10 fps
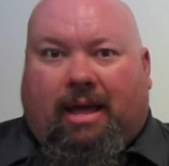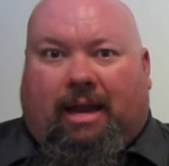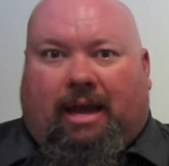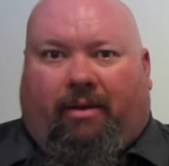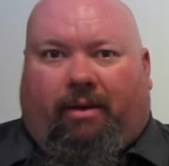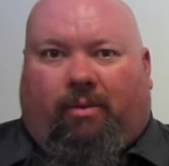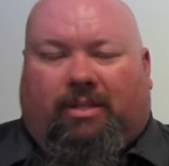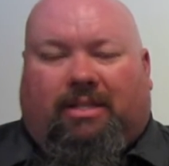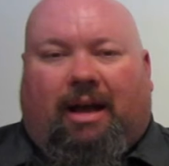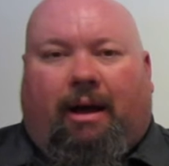Now he
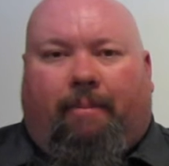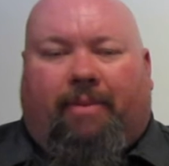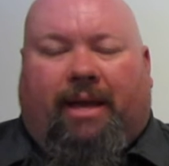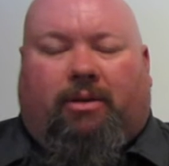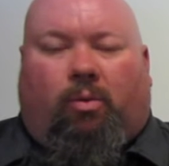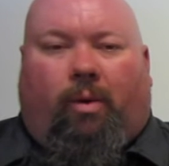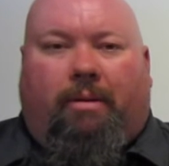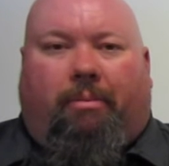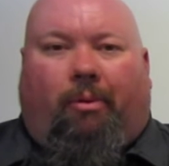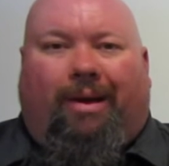wants to up that to
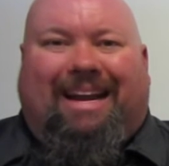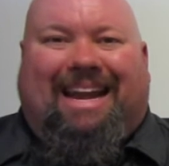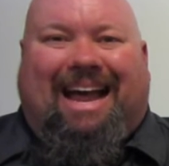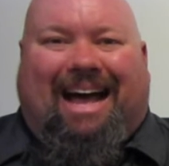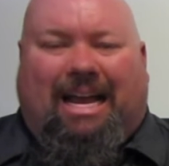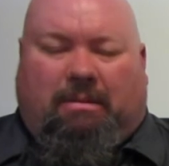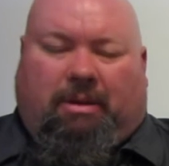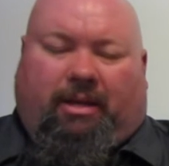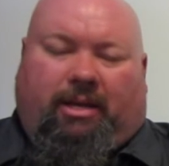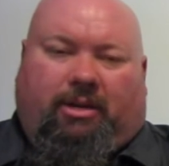one point nine
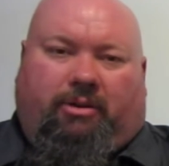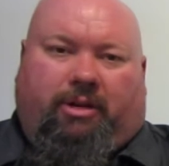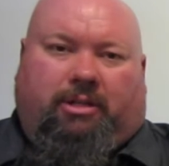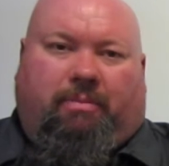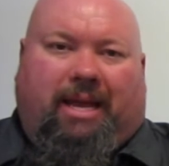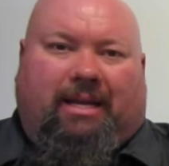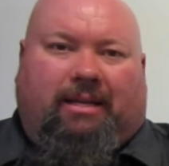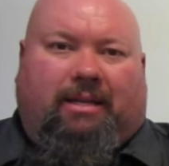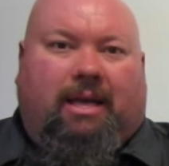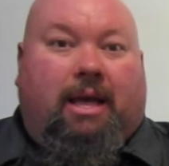million units
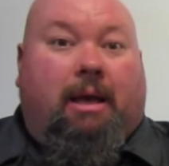being